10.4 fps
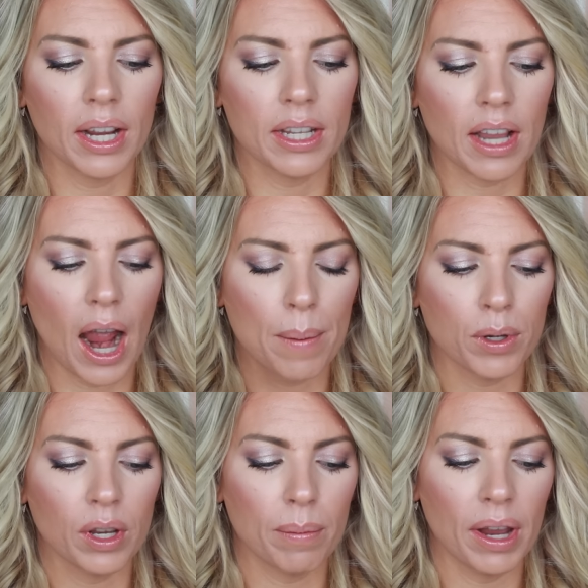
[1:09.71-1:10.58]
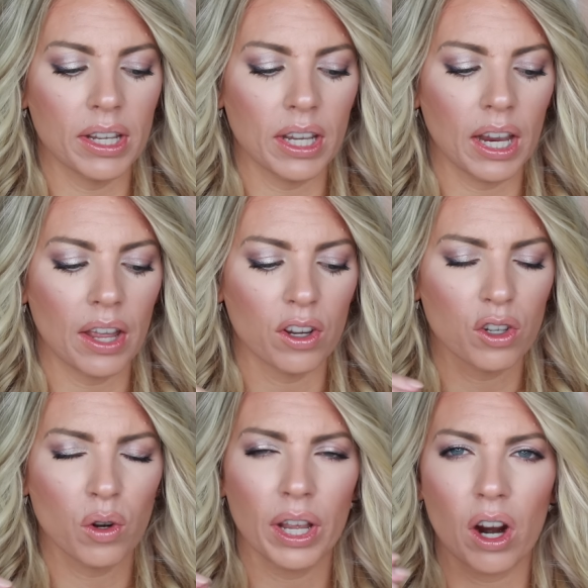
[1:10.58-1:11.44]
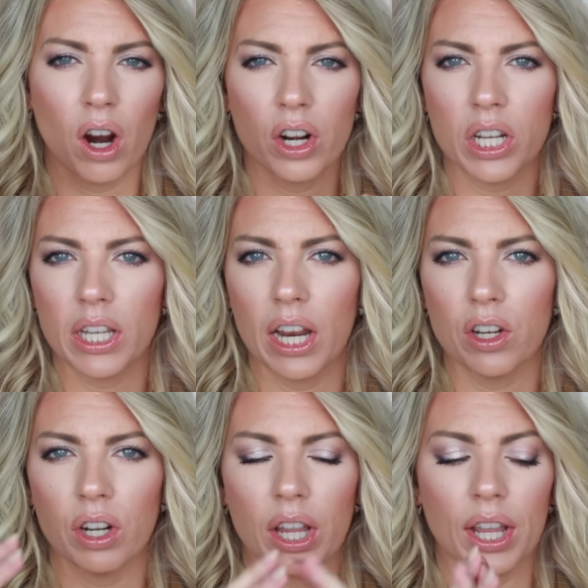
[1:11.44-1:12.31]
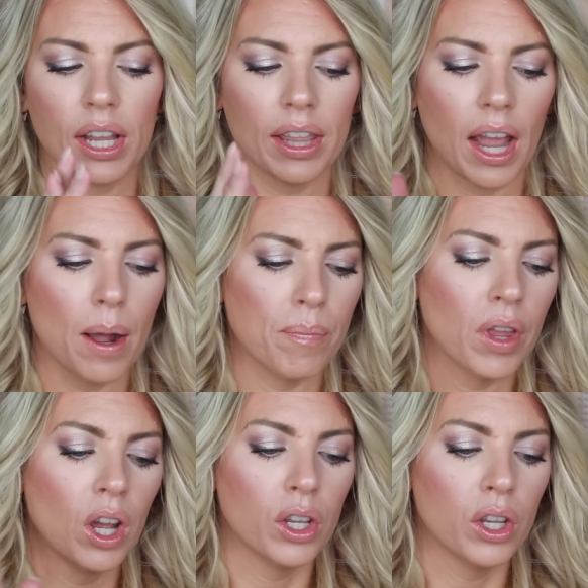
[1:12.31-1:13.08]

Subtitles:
It's absolutely amazing, and there's no like harsh scent or anything like that.